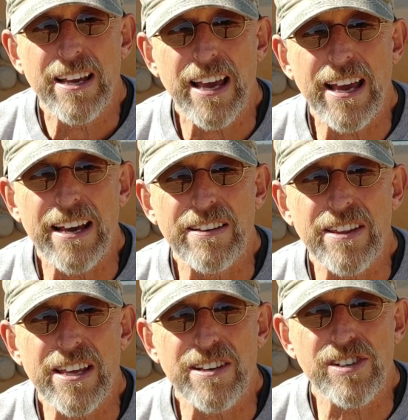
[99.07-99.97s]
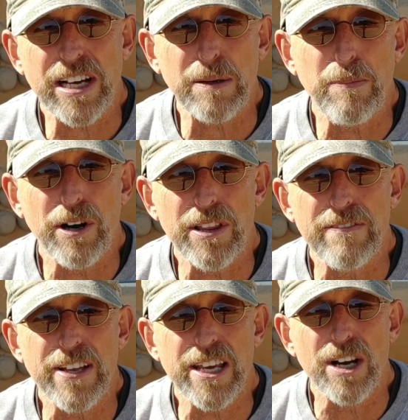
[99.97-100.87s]
And the second part of the
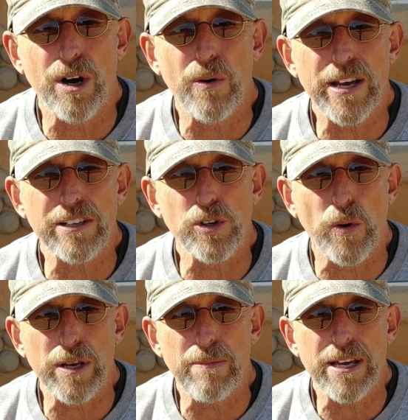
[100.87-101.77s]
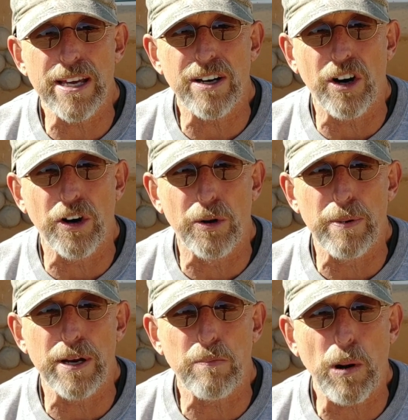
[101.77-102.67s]
video is going to be a little
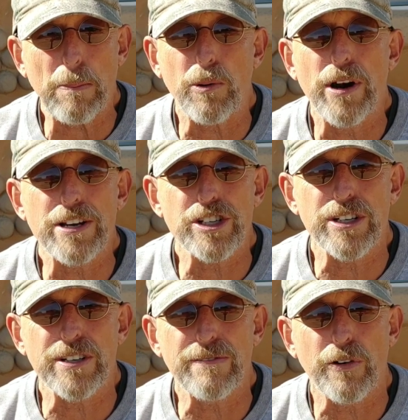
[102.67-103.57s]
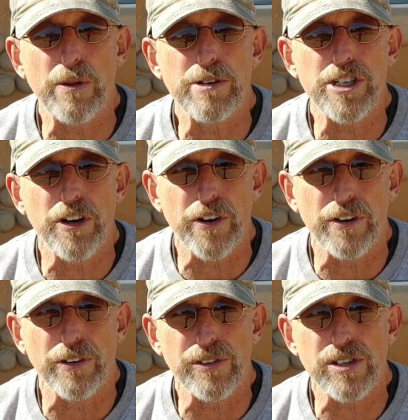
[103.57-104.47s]
bit of preparation for the
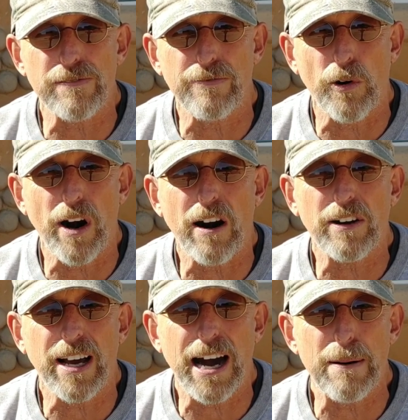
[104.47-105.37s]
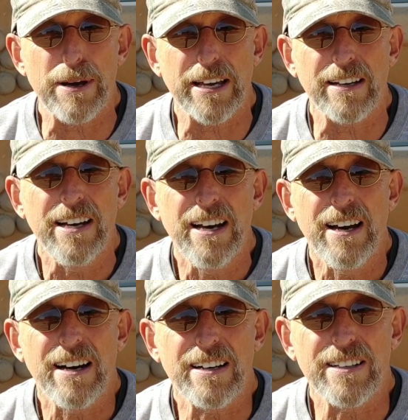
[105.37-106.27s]
materials for our cobbing
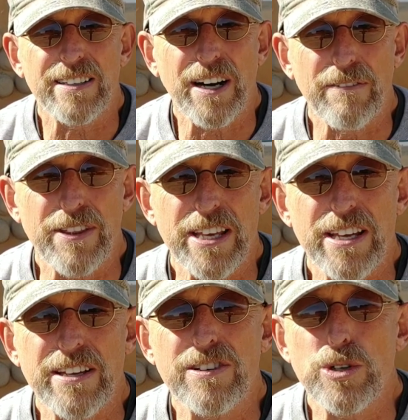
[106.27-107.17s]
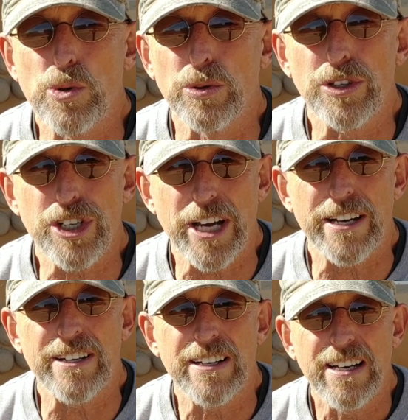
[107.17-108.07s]
uh, of the tool
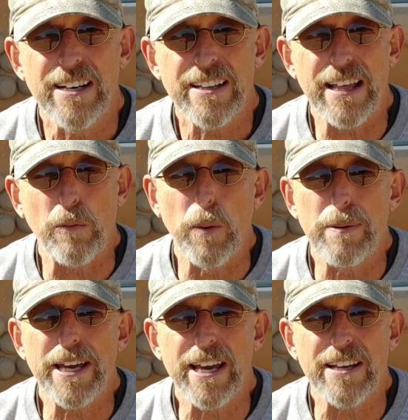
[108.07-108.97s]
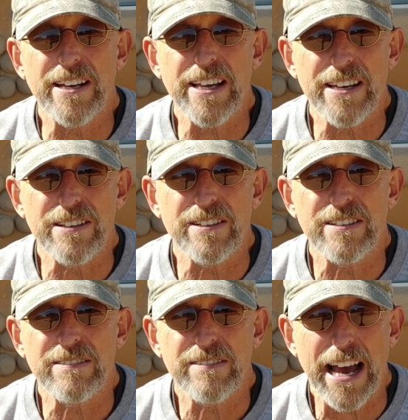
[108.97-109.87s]
shed that will begin in
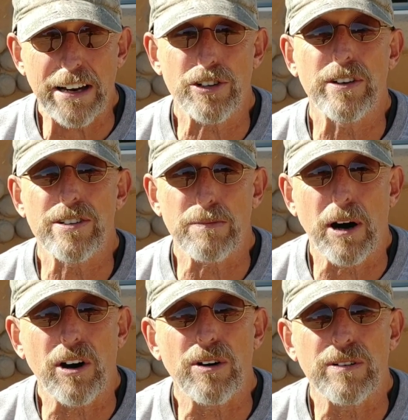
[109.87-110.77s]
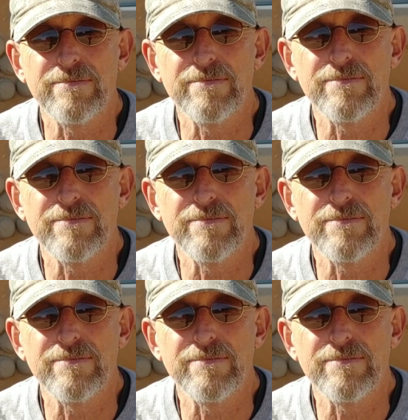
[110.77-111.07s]
actually tomorrow.